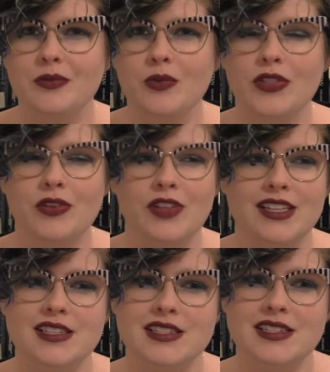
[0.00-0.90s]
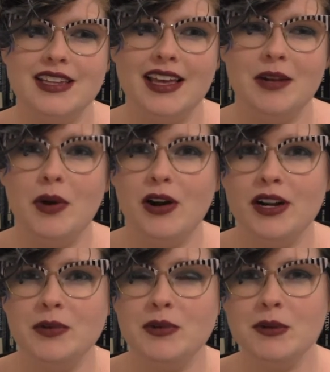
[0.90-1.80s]
whether that's at a
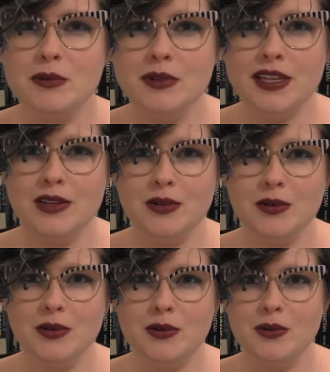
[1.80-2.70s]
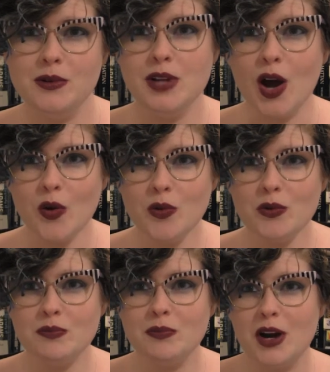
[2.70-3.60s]
party with people that you
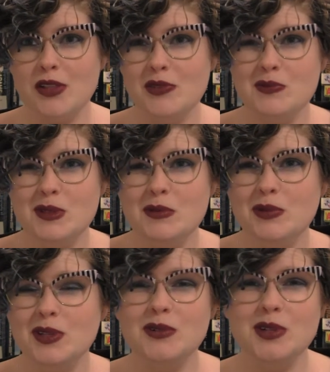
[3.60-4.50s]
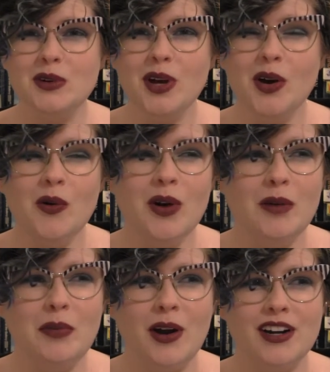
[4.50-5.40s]
know, with people you don't know,
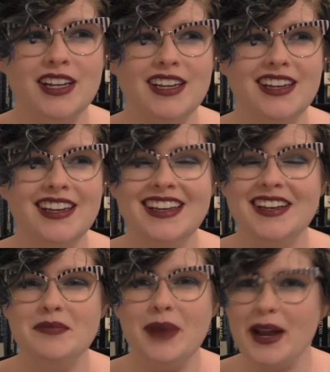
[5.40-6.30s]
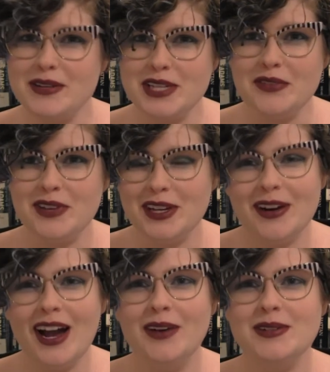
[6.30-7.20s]
a party by yourself at your
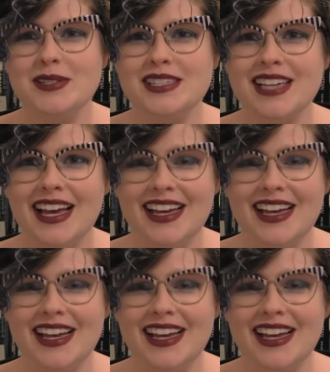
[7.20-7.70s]
house.